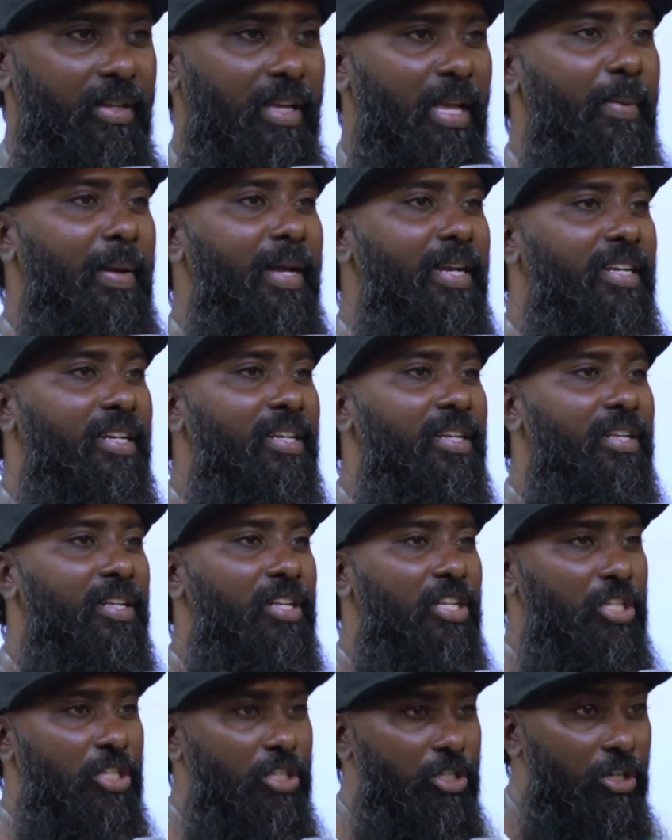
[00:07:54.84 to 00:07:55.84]
Amen.
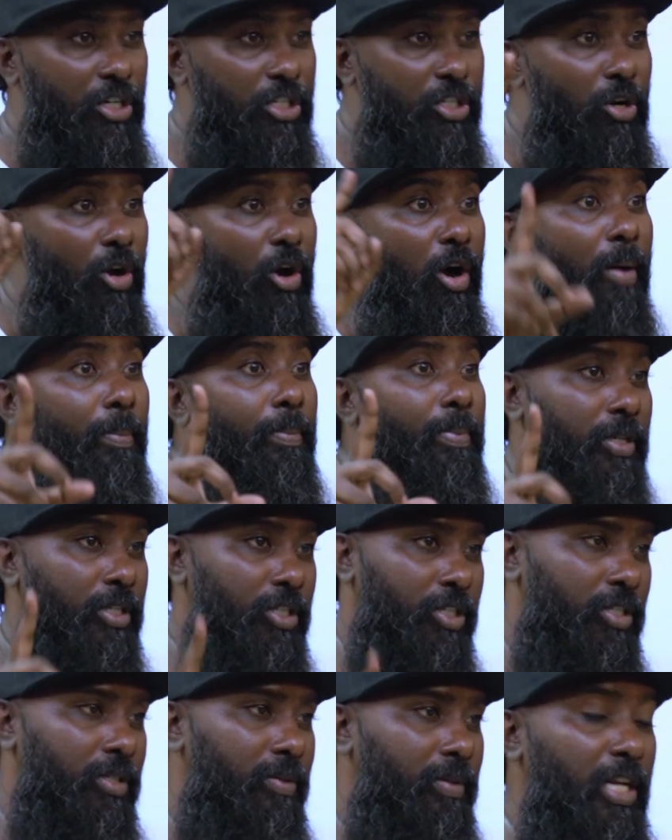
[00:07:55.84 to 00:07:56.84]
Church
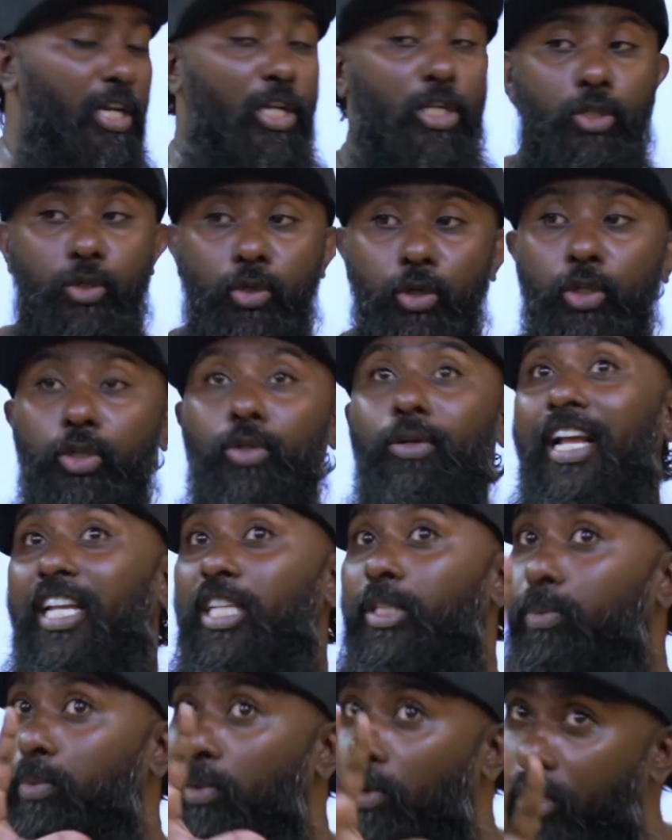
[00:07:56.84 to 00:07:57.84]
hoppers. And it's good to
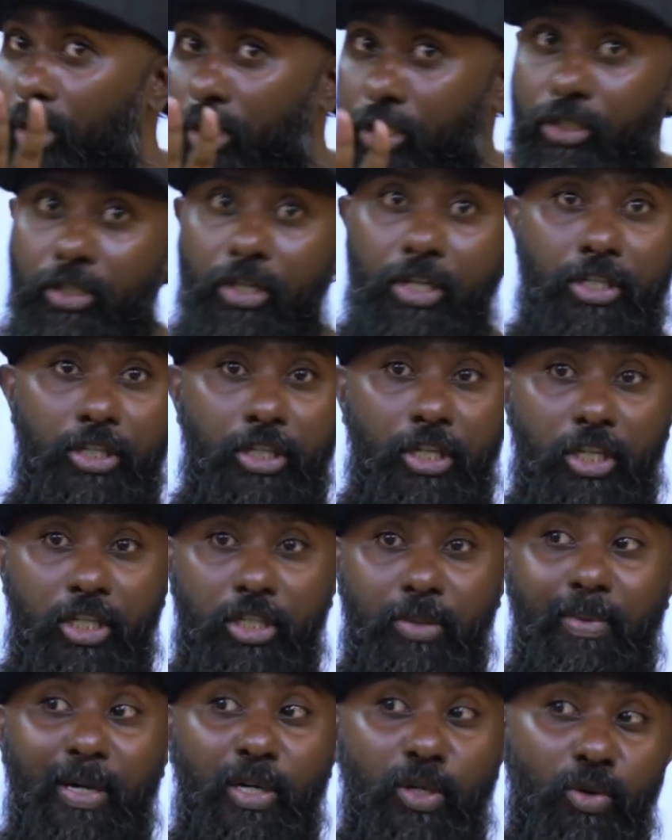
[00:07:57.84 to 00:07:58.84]
explore
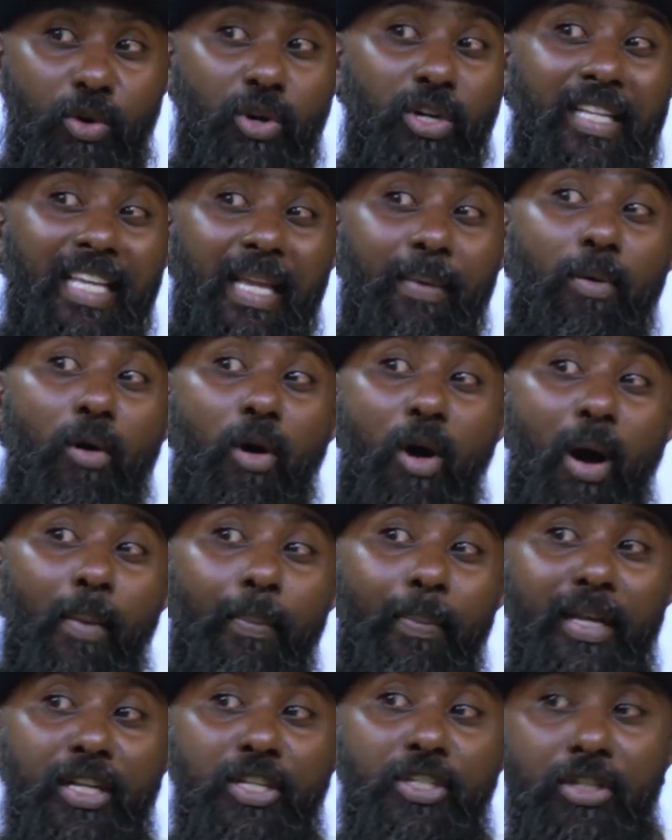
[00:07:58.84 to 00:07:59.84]
churches, but don't keep
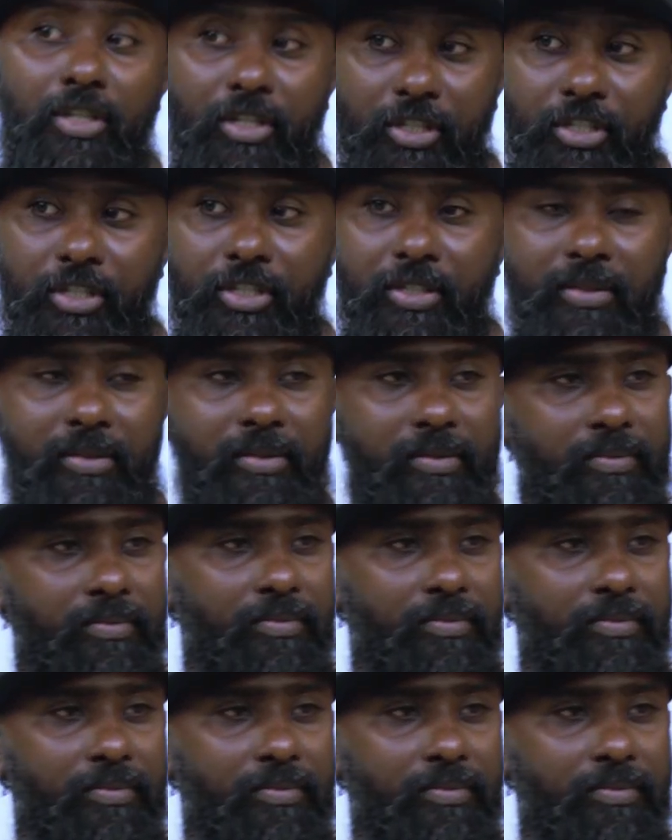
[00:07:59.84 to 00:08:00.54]
hopping church.